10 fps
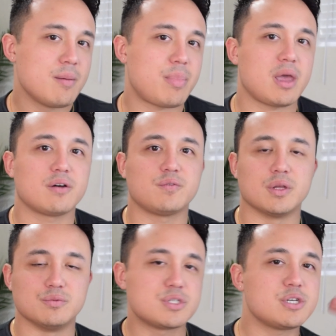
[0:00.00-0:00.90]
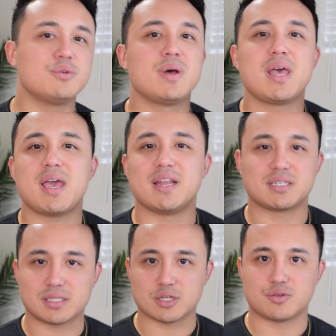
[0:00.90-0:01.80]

pay off loan 2, and etc.